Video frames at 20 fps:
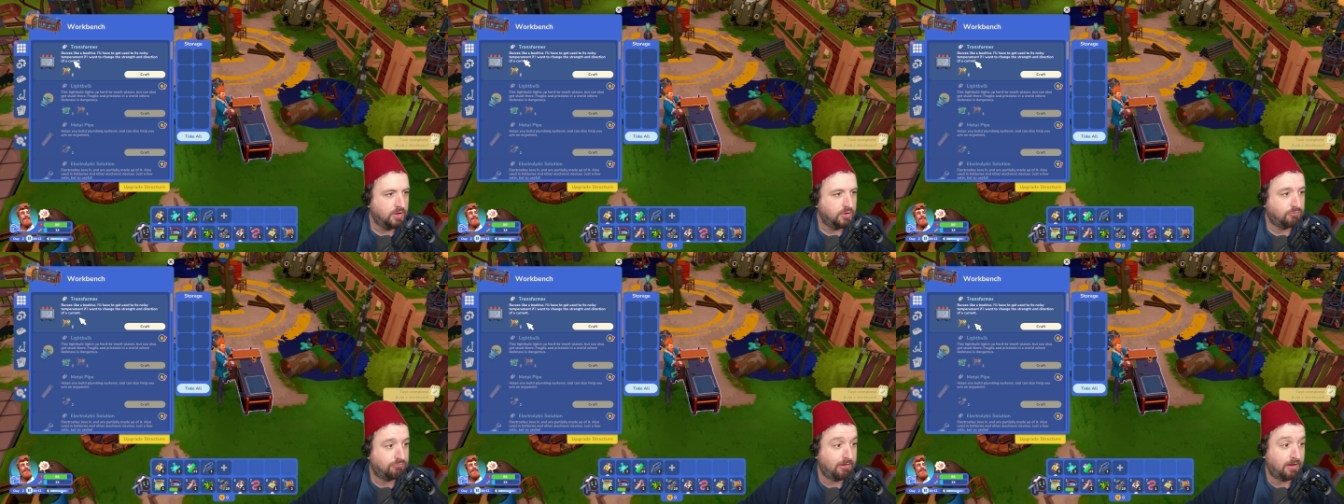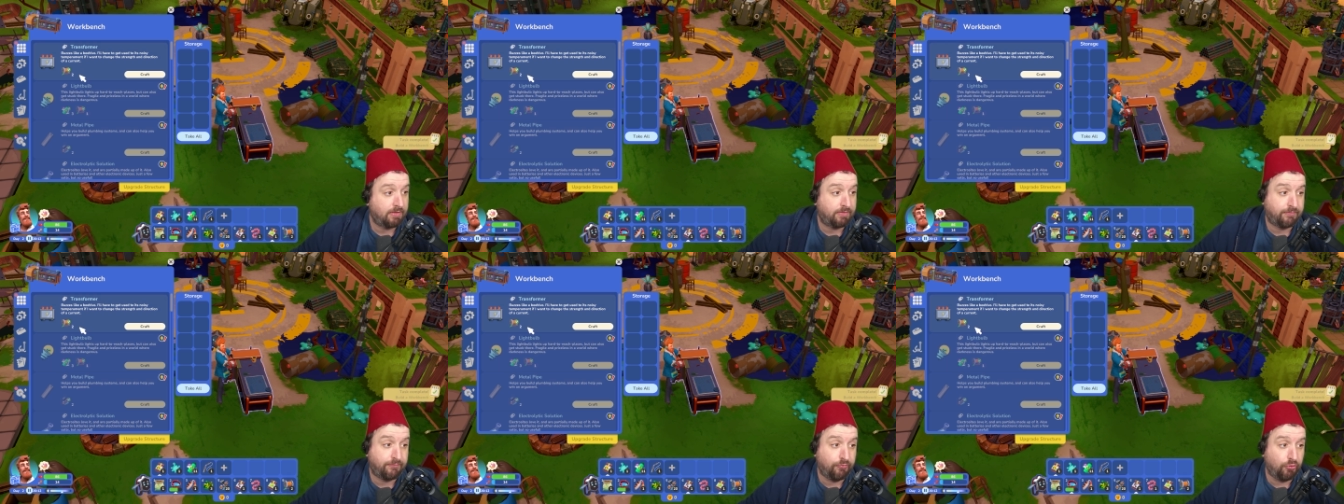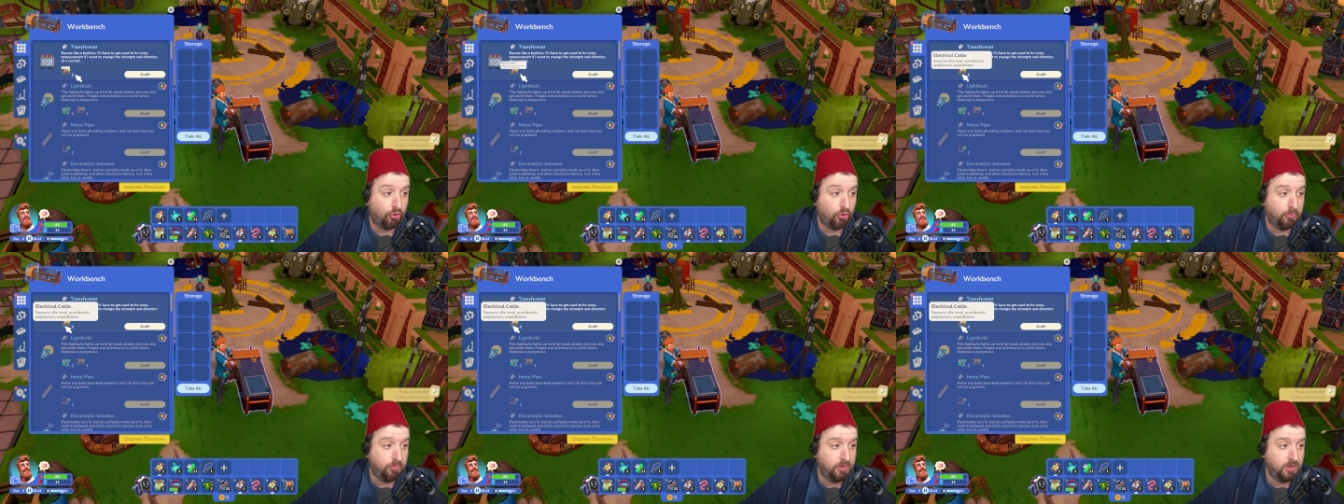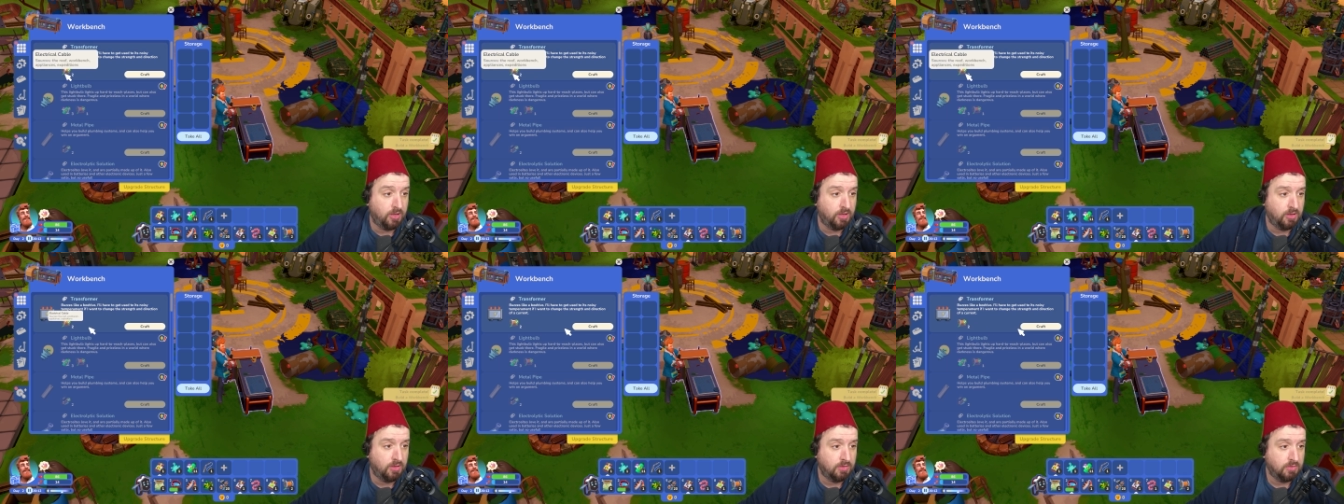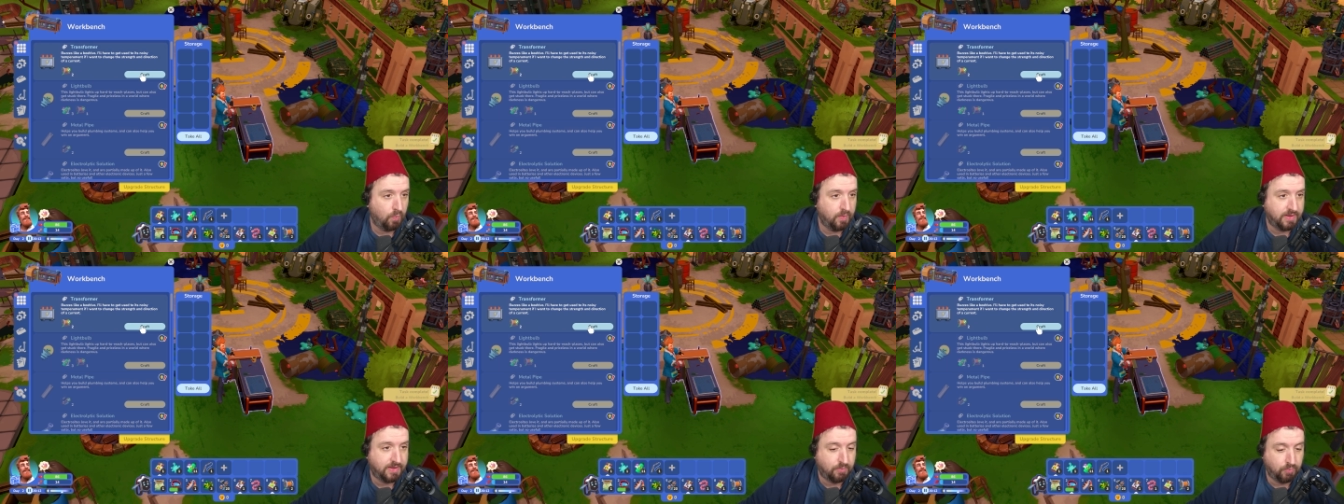Transformer?
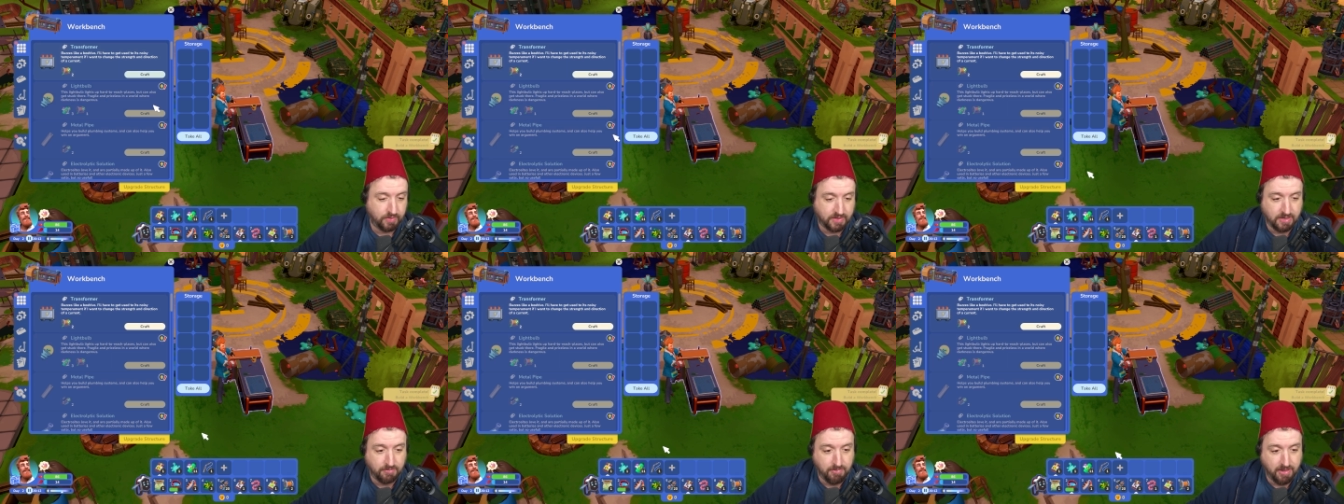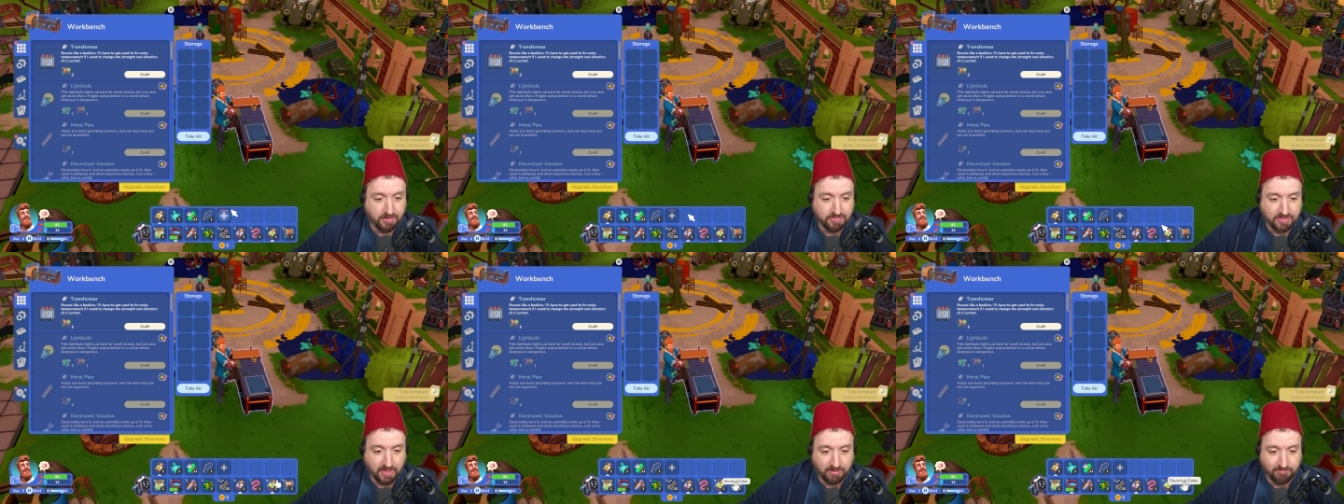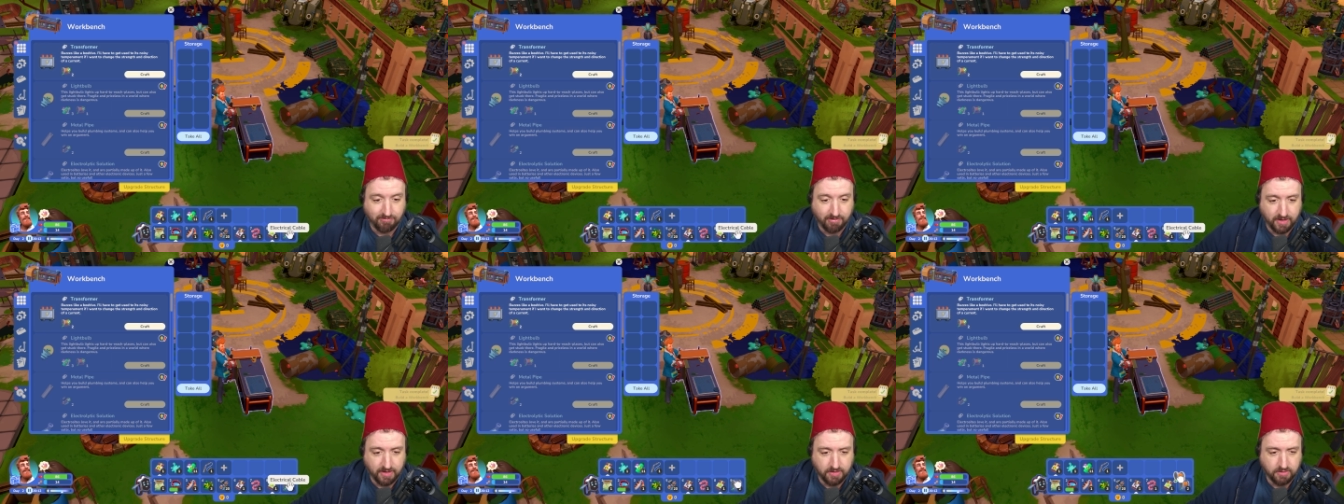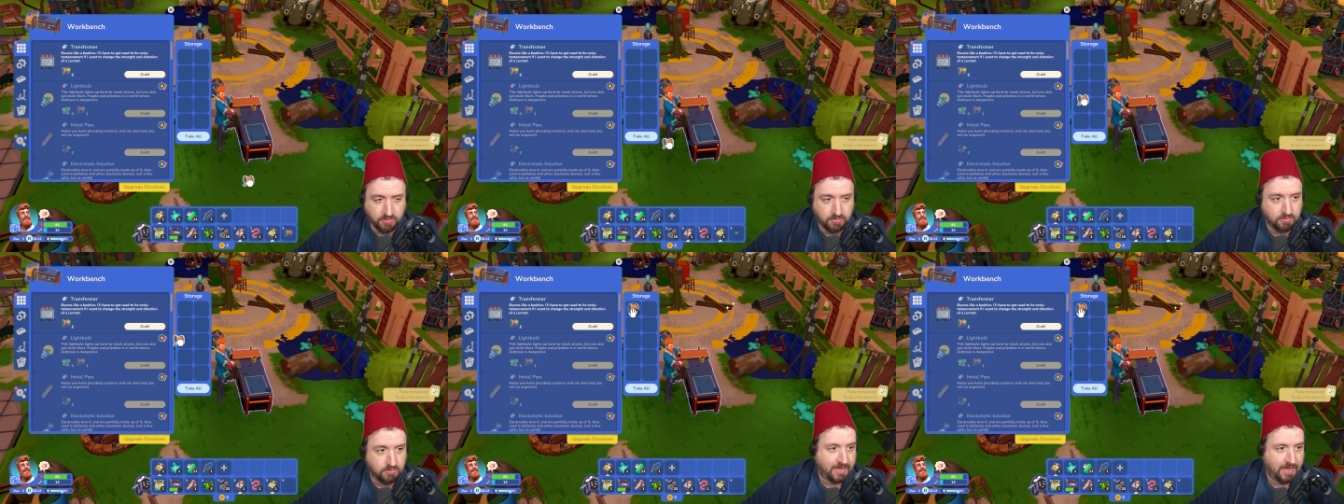We can make that, right?